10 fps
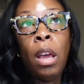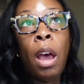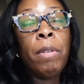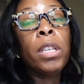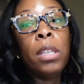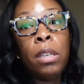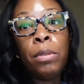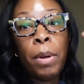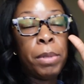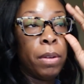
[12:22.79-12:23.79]
have our
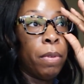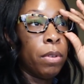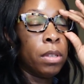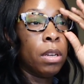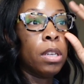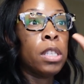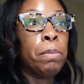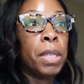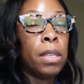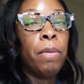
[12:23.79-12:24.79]
sales reps to focus on a
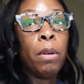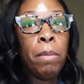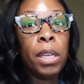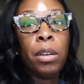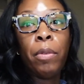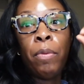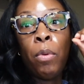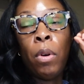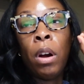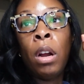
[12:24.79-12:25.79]
specific metric
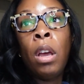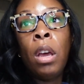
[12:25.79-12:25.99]
for